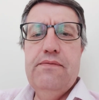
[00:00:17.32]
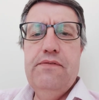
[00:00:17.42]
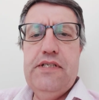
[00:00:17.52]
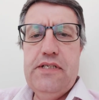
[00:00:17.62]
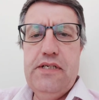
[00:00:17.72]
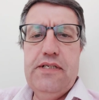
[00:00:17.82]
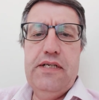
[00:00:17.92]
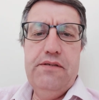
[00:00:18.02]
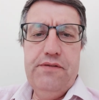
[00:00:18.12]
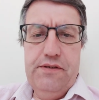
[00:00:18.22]
This does
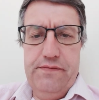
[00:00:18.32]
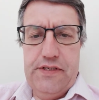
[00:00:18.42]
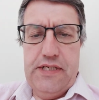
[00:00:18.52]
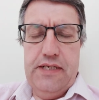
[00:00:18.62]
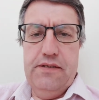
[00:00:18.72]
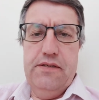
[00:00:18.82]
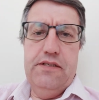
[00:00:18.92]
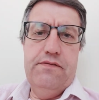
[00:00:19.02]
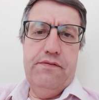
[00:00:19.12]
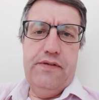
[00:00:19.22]
enter into the
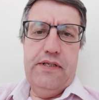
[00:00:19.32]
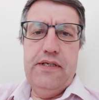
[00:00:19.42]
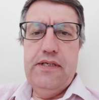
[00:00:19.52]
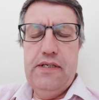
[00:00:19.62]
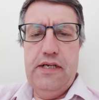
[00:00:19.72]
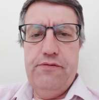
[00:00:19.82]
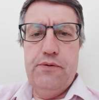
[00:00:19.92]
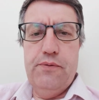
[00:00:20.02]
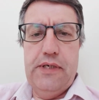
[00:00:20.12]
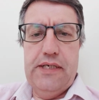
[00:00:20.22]
standards for the
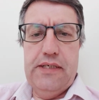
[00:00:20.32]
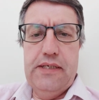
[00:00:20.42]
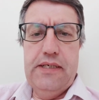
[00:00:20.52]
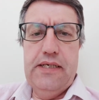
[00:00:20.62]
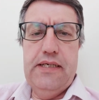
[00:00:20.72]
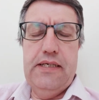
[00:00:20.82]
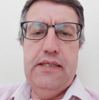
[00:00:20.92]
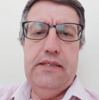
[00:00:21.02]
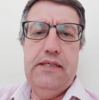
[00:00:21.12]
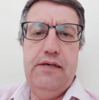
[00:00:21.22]
Level 1
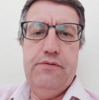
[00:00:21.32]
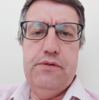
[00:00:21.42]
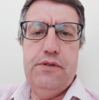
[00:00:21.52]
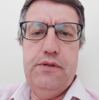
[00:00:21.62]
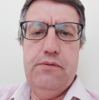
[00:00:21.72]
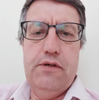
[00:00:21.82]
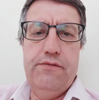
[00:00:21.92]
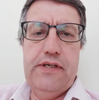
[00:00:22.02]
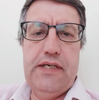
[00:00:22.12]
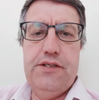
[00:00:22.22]
and Level 2
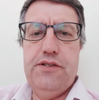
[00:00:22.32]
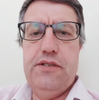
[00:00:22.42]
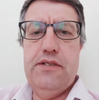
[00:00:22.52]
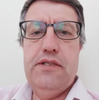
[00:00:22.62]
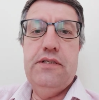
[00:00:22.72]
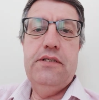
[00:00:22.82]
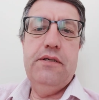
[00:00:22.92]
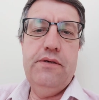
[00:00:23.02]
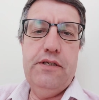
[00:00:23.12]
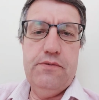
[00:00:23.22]
qualifications,
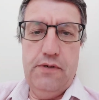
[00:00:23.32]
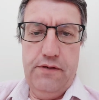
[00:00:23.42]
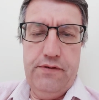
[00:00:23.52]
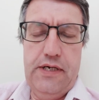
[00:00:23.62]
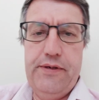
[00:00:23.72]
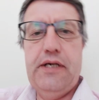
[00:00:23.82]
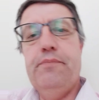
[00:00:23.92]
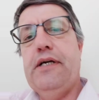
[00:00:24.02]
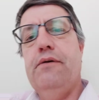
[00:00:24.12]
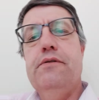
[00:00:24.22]
so it's worth knowing
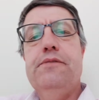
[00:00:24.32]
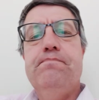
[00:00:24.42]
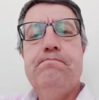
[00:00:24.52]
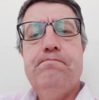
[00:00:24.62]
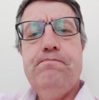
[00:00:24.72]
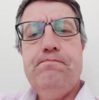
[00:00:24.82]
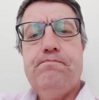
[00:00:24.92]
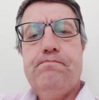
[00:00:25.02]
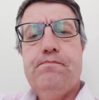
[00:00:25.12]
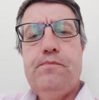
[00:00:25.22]
about.
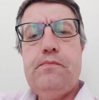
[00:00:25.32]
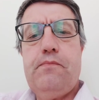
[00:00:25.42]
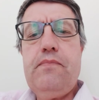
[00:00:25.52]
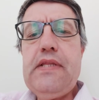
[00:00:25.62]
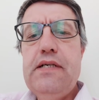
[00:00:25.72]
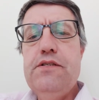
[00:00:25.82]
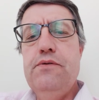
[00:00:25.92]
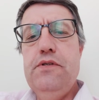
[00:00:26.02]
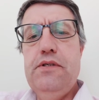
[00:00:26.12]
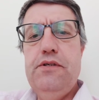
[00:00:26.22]
It's
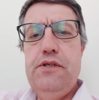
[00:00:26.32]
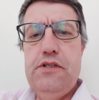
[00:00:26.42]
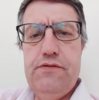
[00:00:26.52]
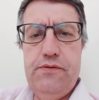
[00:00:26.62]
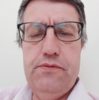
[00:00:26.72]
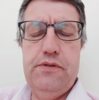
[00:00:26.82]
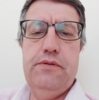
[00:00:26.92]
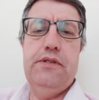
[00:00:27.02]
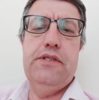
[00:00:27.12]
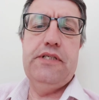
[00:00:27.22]
also useful to
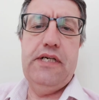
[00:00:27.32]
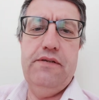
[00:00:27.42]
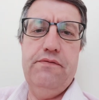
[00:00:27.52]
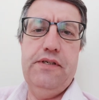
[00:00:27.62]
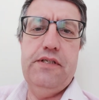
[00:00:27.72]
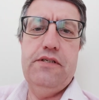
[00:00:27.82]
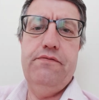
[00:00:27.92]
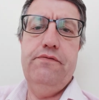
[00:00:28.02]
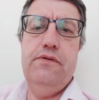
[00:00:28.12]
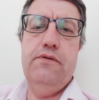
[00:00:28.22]
understand this
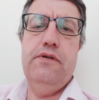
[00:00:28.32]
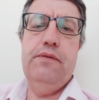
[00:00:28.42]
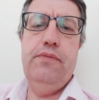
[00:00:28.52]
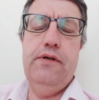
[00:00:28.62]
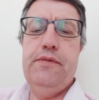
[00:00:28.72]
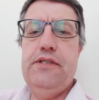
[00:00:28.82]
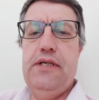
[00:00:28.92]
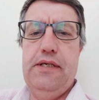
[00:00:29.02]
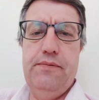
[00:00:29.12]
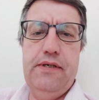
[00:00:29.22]
for employment
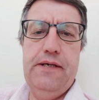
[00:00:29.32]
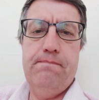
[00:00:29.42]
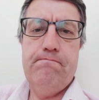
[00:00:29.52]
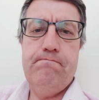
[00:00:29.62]
anyway.